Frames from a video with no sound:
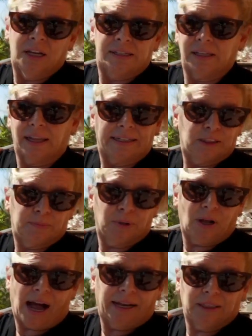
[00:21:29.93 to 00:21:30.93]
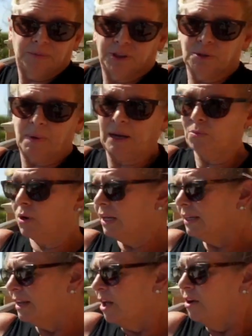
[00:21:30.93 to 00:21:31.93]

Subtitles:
delectable items you might want.